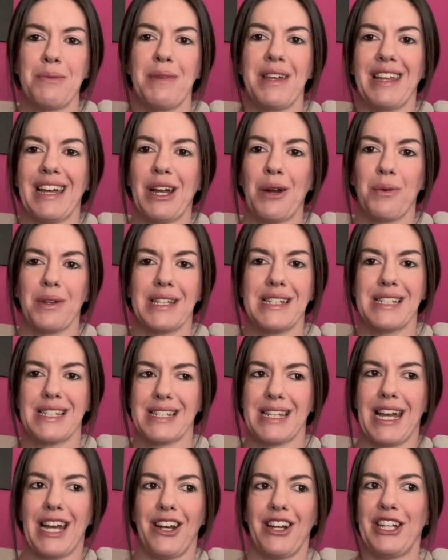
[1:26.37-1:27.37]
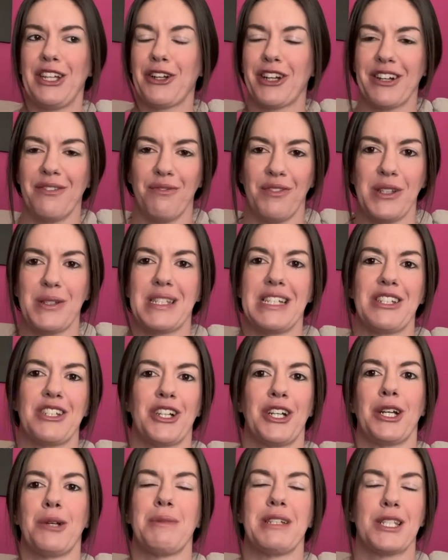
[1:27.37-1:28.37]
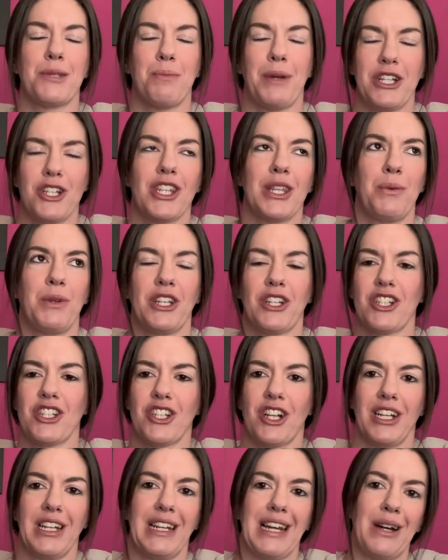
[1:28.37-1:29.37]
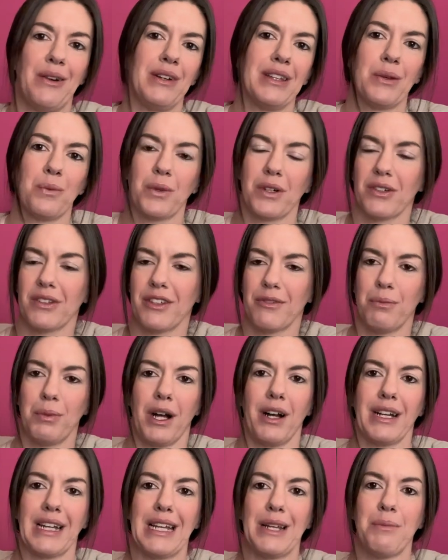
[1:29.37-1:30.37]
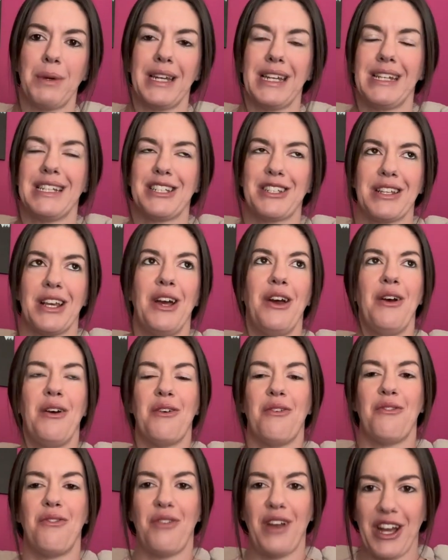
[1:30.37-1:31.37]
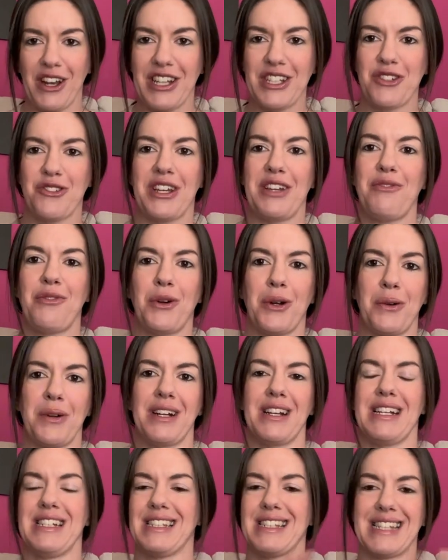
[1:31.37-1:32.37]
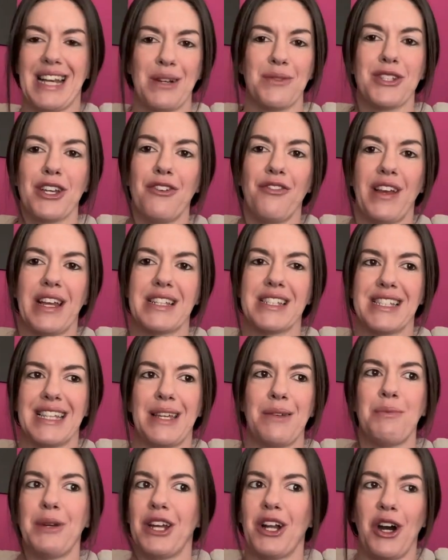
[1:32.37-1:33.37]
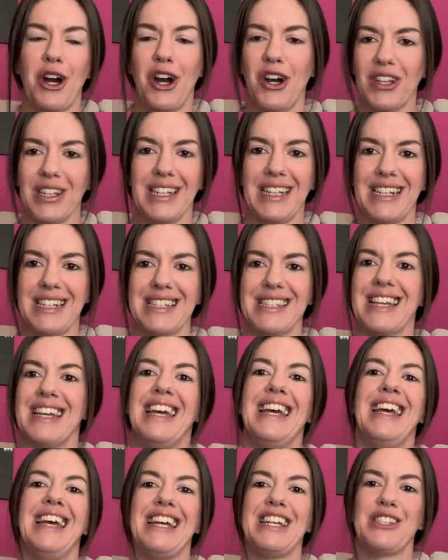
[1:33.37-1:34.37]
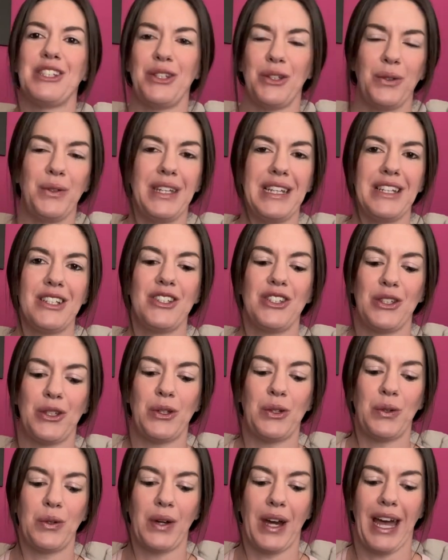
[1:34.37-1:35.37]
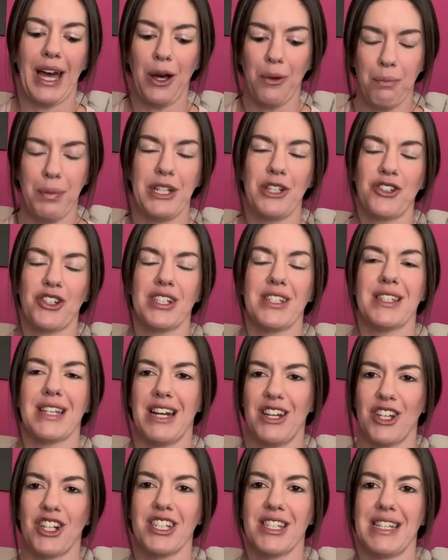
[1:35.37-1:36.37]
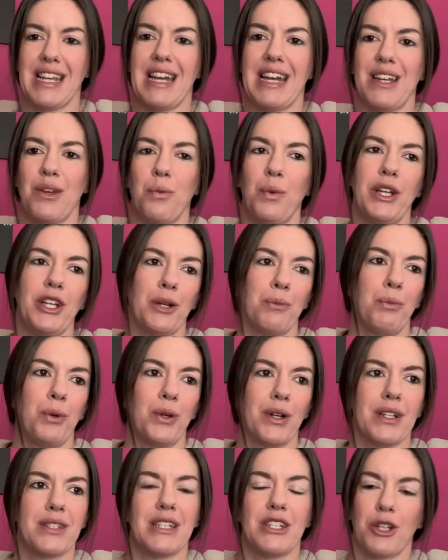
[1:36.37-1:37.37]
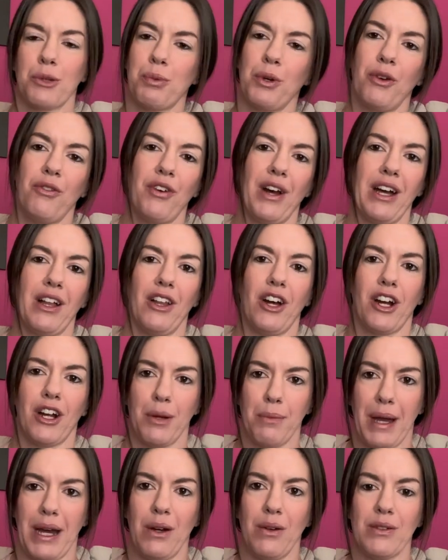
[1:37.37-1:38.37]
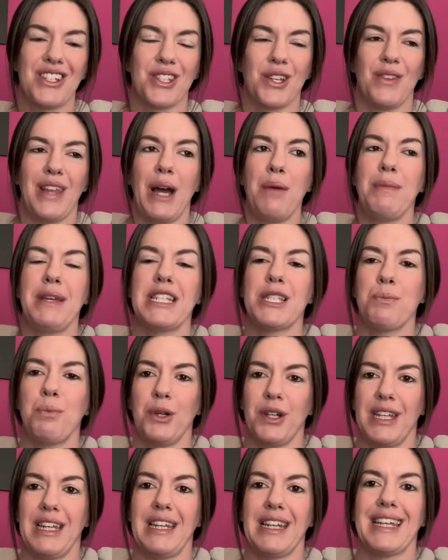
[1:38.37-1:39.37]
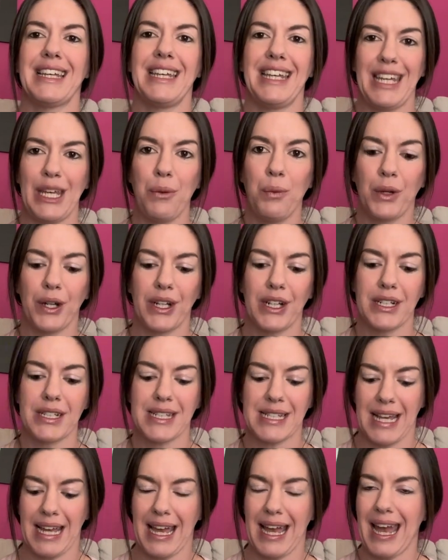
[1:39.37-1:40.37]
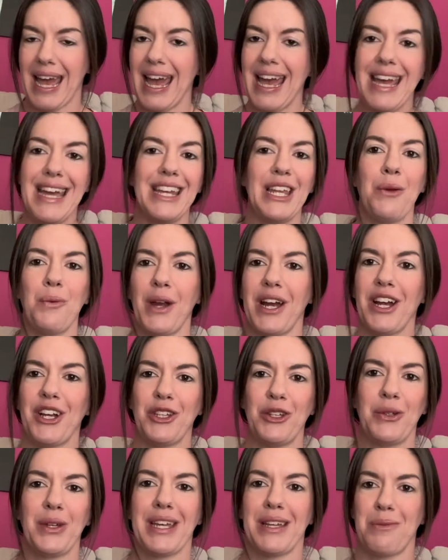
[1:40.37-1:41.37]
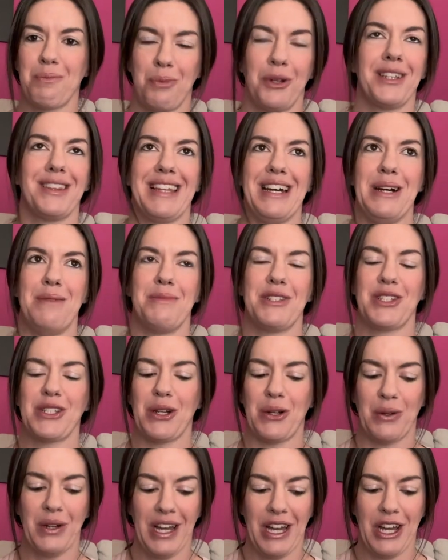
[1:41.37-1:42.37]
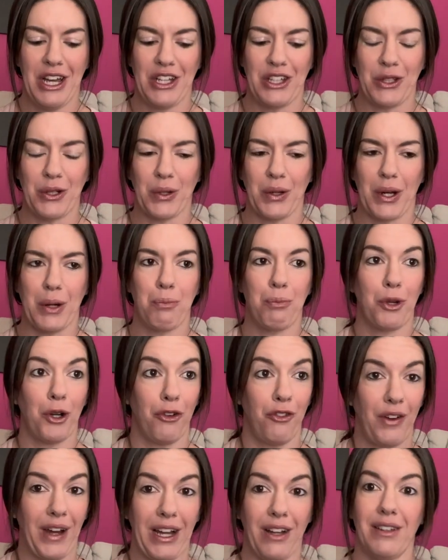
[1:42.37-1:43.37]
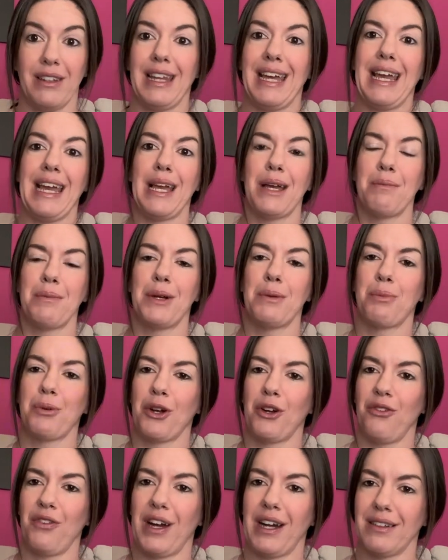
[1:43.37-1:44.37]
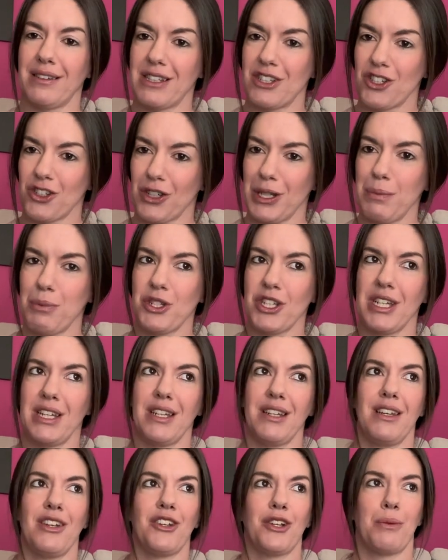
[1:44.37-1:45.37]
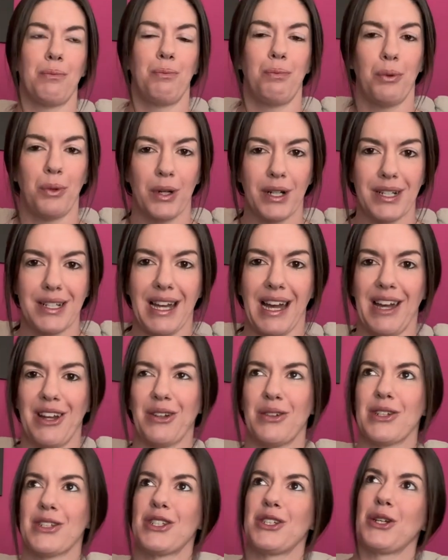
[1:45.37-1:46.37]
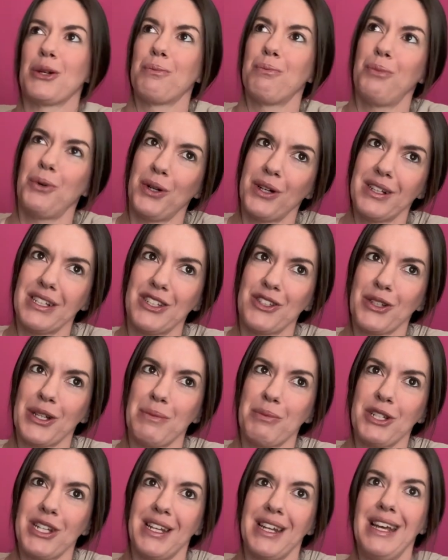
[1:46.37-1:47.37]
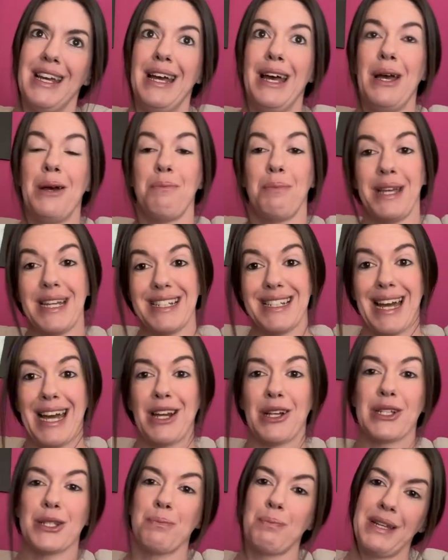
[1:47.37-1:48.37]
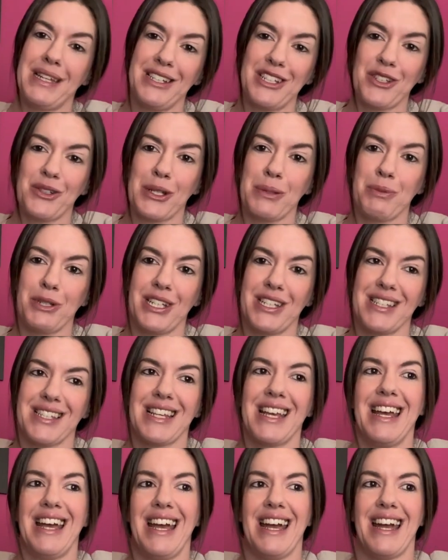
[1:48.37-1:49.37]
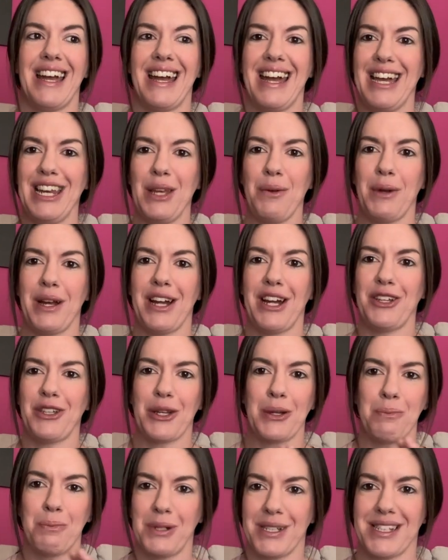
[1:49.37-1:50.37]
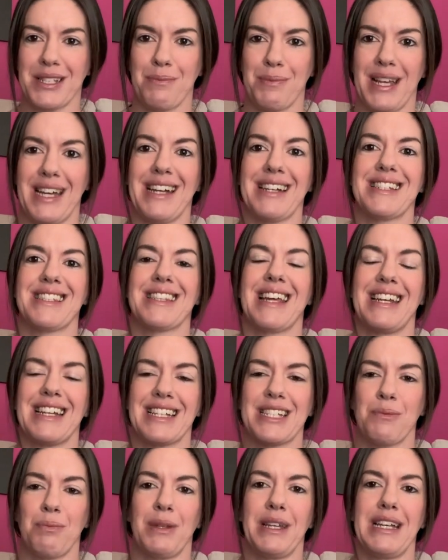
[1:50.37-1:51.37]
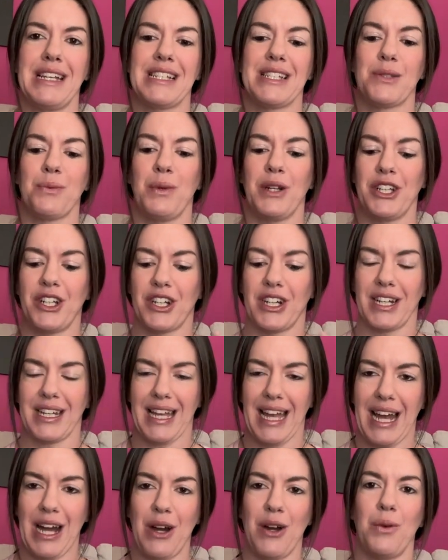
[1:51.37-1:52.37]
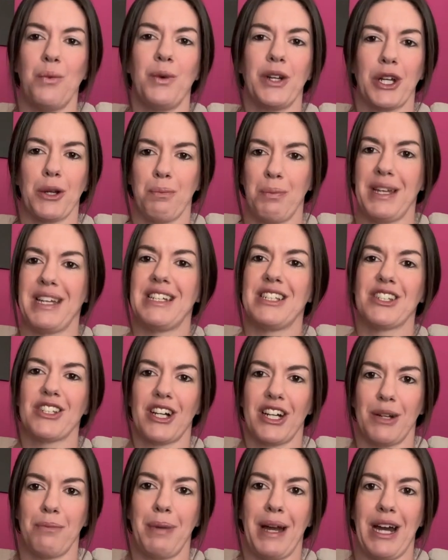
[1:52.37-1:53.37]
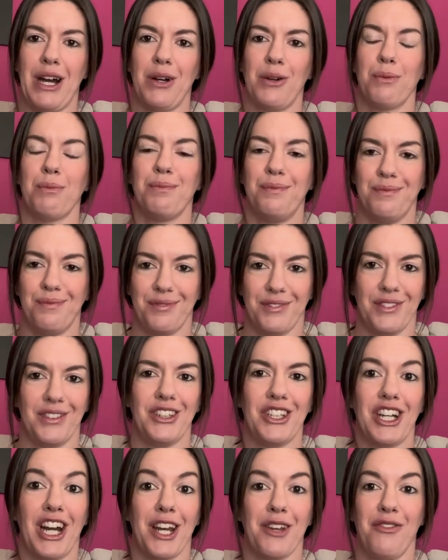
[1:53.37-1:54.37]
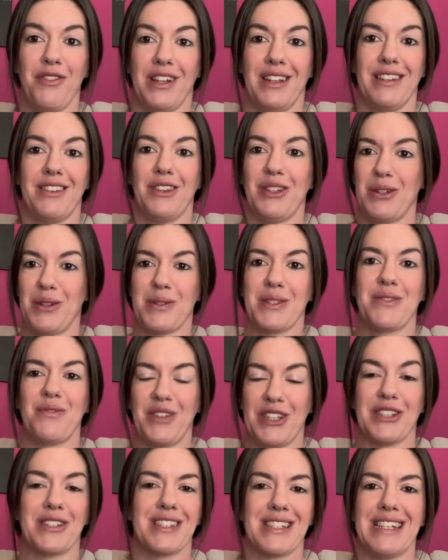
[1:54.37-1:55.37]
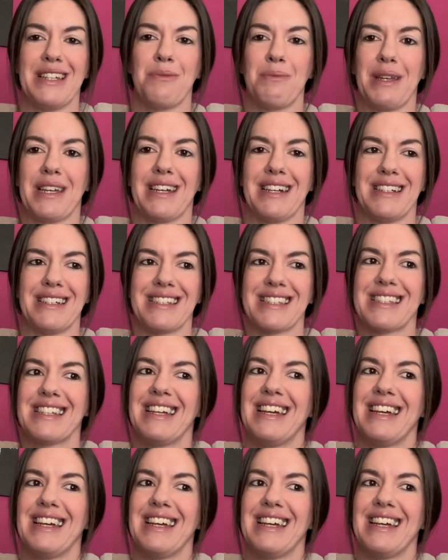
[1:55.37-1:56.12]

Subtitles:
be like a really scary or confusing term, especially when you're starting out in the world of blogging, but it is very straightforward. It sounds all fancy, but all it is you need to help Pinterest understand what your boards and your profile are about. So that means putting keywords anywhere you can put them. So your profile name, profile description, your board titles, your board description, pin titles, pin descriptions, anywhere you can put some text that explains what your account, what your pins are about. You got to fill those fields in because